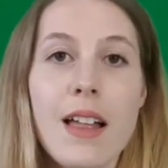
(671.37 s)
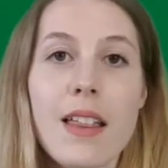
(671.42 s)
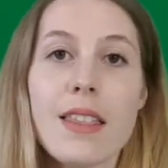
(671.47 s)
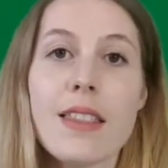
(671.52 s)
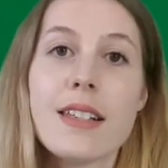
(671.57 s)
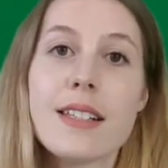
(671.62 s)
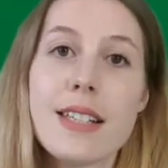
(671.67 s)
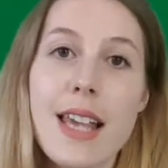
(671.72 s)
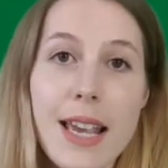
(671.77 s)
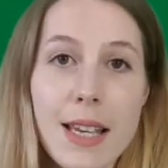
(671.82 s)

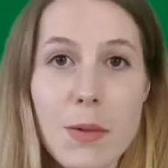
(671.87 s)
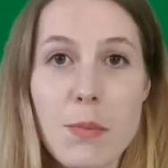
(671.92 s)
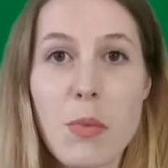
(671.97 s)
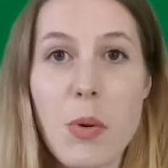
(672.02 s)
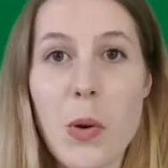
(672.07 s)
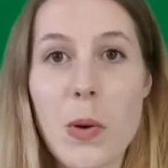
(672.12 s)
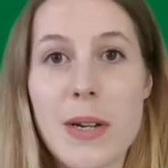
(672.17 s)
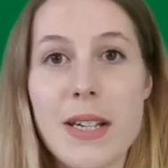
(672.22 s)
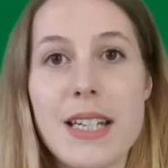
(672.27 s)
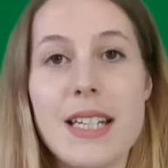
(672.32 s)
The second
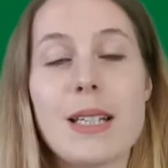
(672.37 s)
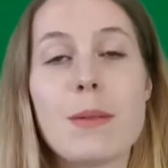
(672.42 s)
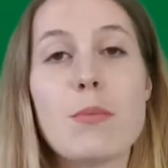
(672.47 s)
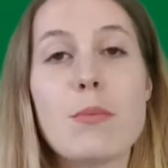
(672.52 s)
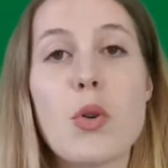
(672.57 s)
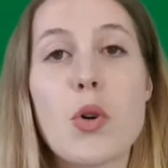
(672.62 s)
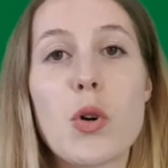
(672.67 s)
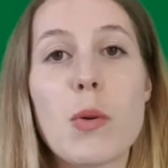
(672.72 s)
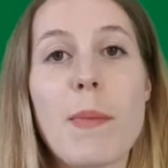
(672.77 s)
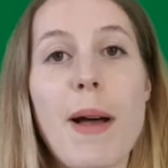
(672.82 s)
point is
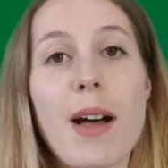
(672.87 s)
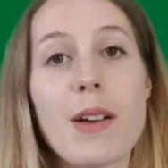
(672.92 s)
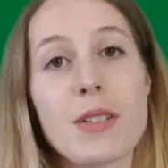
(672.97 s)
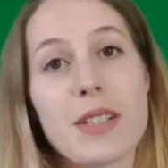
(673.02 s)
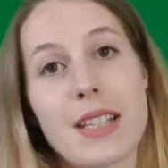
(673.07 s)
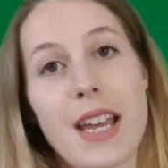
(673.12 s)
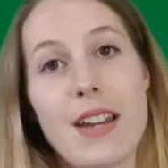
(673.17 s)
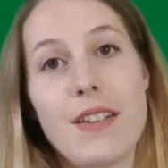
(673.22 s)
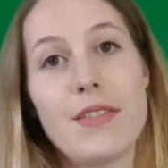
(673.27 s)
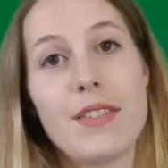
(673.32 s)
more about
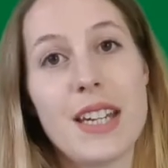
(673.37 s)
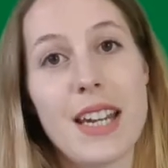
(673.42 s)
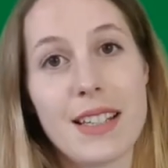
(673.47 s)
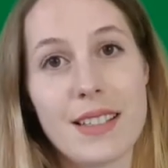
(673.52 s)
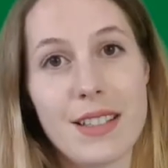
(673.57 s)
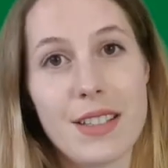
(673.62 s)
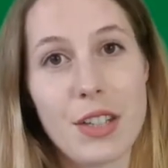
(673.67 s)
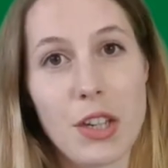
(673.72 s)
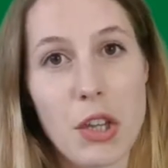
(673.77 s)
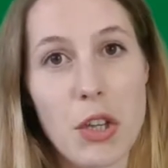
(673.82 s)
safety
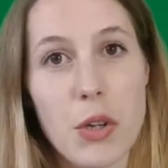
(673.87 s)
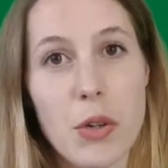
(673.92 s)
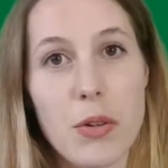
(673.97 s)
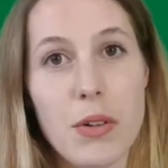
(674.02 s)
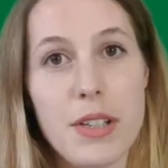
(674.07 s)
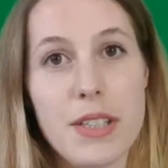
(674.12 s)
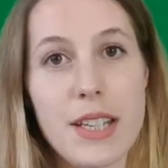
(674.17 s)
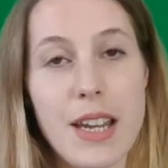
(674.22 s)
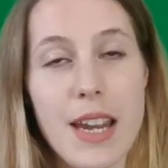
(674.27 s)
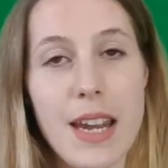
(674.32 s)
and
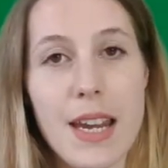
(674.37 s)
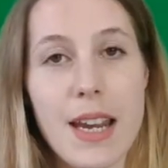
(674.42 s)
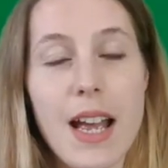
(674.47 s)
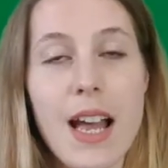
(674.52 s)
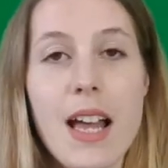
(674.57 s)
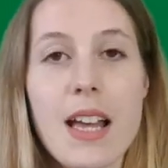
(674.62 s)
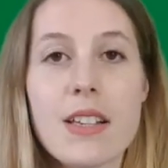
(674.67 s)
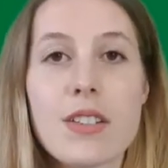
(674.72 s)
security.